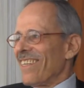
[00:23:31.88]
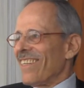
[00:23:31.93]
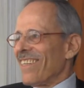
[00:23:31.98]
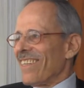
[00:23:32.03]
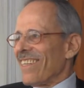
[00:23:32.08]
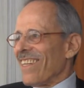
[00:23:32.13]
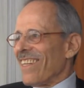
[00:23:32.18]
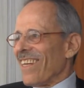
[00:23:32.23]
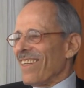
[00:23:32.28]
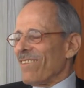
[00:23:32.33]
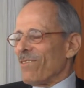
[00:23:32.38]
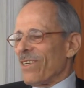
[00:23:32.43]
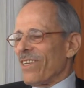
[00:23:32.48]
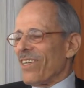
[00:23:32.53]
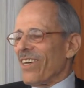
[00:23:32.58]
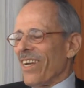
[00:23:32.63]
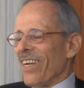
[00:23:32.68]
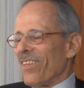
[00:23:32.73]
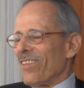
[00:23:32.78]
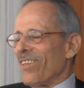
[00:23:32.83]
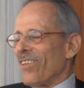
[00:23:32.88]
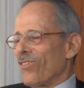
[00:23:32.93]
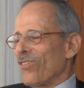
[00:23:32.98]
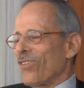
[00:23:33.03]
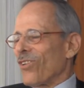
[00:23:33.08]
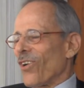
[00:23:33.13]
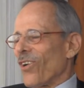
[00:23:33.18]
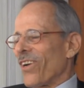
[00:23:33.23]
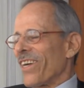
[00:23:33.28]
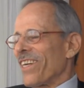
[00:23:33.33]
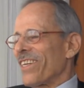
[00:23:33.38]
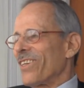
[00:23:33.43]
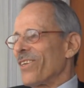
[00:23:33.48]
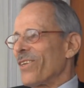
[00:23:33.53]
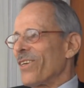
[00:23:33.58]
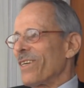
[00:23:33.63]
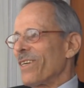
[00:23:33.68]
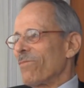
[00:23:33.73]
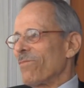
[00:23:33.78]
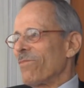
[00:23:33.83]
they relayed the story to
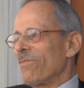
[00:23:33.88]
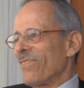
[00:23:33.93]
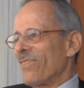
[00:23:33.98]
him.